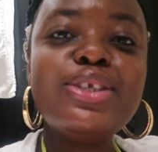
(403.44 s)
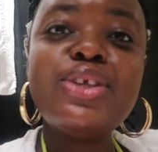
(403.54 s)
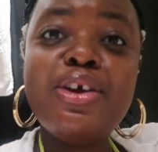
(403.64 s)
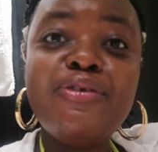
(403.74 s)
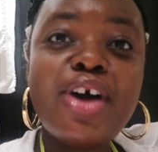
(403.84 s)

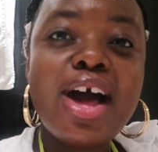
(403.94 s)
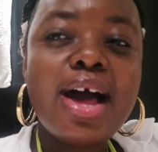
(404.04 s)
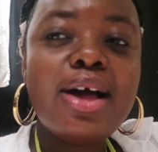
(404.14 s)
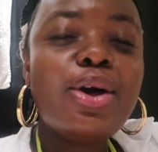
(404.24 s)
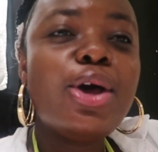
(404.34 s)
so
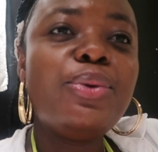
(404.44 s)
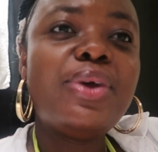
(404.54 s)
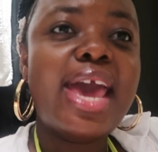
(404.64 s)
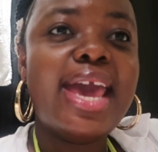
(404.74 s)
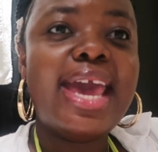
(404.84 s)
far
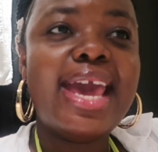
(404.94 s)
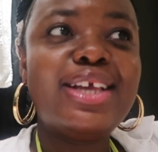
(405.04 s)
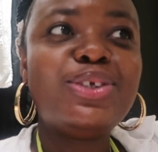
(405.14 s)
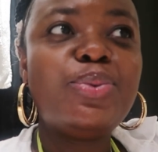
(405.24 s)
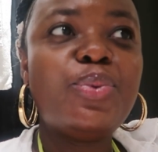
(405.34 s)

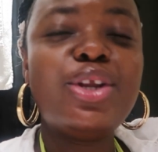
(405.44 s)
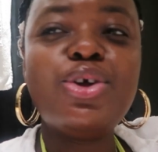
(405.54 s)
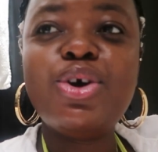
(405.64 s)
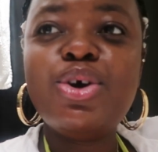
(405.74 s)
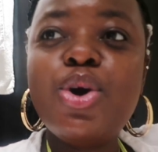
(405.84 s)
okay-ish we're
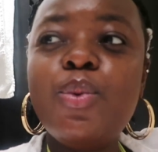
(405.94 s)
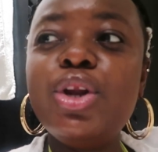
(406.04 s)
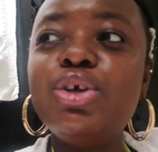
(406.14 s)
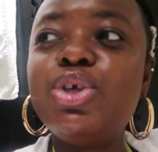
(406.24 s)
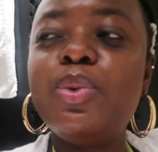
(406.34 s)
not we're
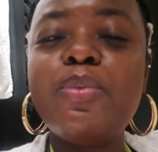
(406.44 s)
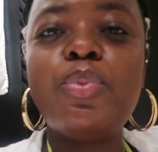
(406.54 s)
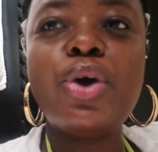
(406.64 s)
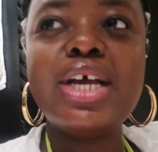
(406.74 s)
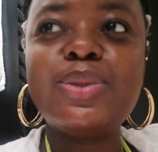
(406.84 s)
not too
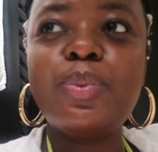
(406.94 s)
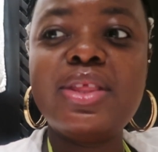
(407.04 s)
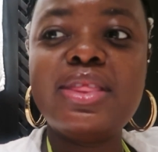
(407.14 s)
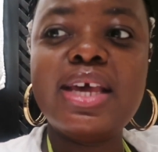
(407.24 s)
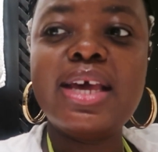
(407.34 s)
impressed
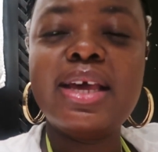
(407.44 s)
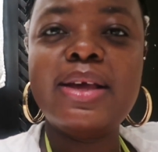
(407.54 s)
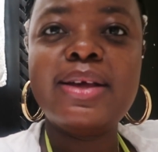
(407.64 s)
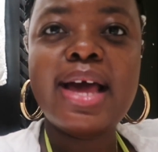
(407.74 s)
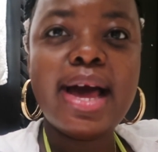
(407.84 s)
with
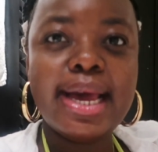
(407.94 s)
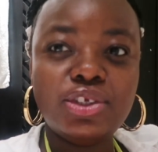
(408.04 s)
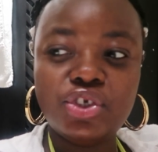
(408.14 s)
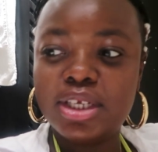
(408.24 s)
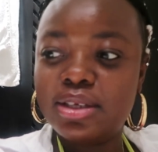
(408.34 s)
the
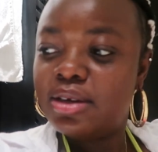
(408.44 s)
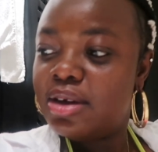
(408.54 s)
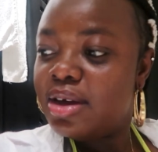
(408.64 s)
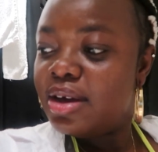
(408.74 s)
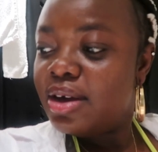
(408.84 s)
hygiene
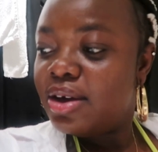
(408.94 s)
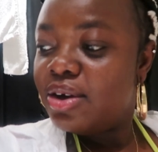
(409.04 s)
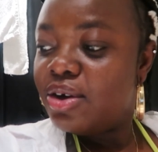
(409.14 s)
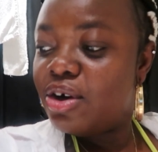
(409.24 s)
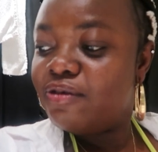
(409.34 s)

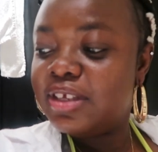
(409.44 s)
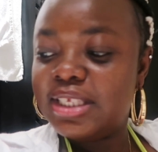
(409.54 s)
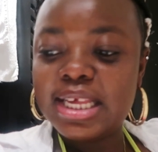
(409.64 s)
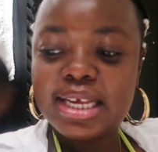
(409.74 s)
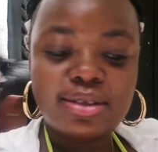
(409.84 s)
of the
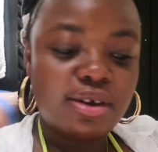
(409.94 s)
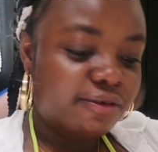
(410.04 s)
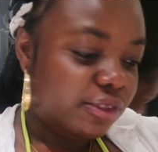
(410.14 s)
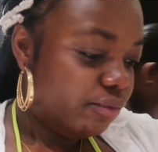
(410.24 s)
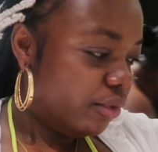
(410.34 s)
state
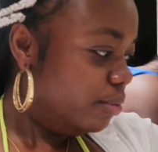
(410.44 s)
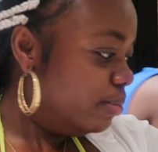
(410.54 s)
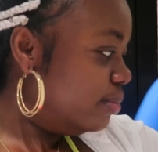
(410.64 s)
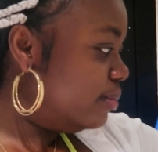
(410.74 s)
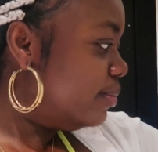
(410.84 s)
of the
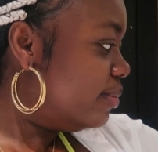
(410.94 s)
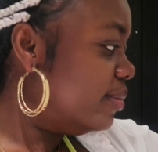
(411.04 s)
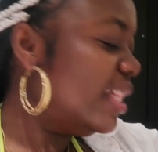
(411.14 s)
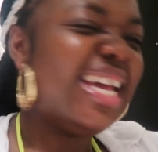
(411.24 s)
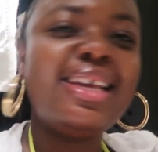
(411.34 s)
room
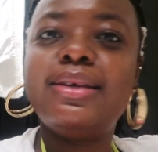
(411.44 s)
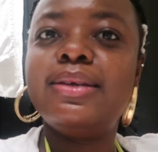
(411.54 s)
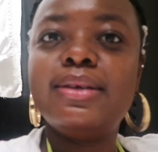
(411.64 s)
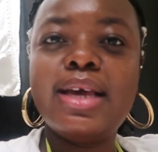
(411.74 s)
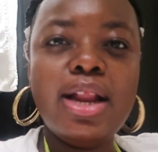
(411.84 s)
like
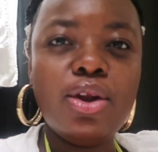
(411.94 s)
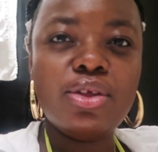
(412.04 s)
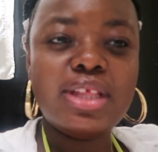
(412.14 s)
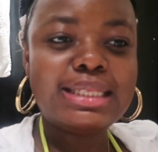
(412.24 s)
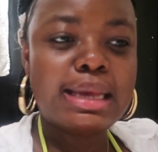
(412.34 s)
a lot
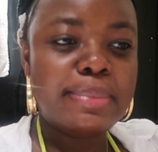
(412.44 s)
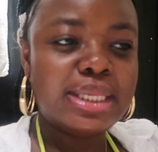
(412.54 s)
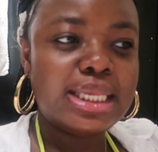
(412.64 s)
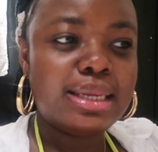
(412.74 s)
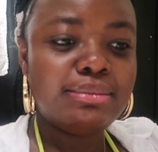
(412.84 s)
of things are
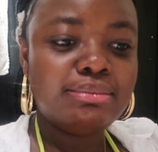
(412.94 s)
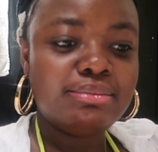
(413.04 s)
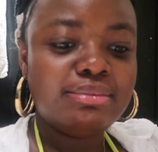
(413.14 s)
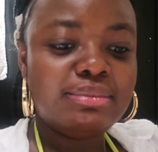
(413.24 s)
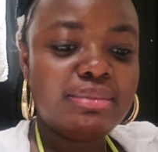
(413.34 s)
missing
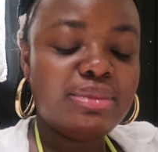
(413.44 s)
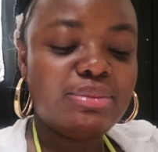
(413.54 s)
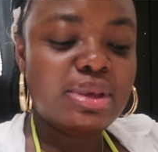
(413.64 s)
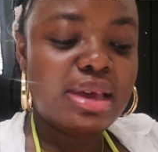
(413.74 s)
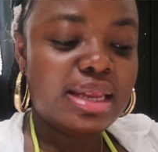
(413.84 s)

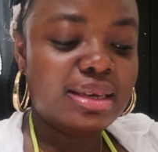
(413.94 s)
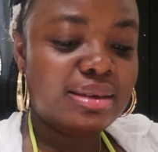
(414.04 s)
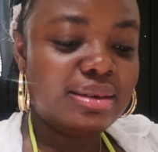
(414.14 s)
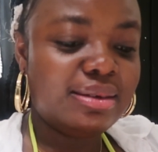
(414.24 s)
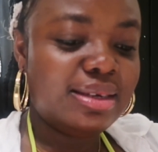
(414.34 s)

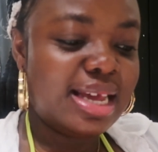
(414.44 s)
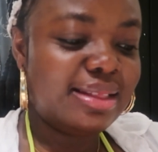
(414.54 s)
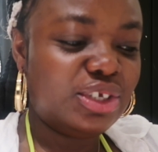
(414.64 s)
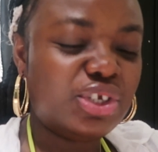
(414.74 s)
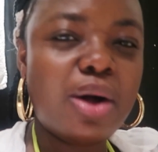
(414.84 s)
and
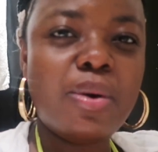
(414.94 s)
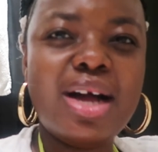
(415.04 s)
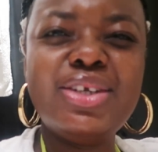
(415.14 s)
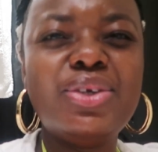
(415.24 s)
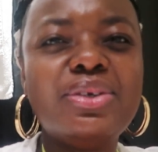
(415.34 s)
like the shower
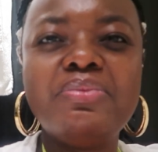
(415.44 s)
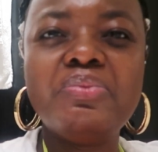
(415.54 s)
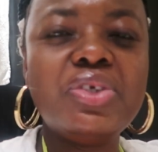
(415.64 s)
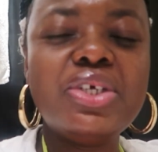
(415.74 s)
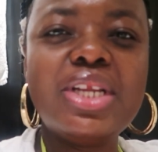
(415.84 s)
i don't
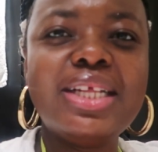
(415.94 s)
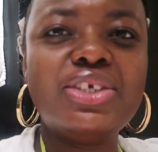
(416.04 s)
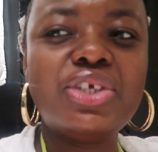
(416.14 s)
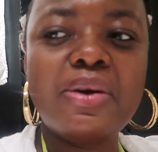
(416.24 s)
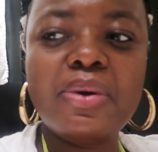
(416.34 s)
we don't like
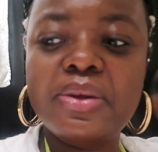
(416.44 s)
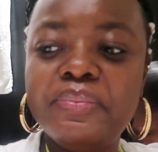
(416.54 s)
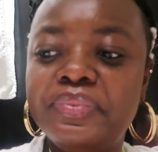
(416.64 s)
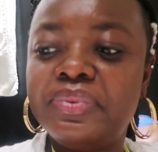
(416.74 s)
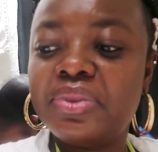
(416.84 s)
the shower
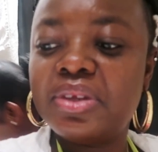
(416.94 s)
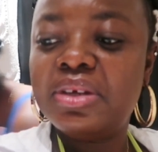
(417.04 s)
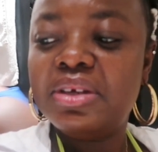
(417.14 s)
nope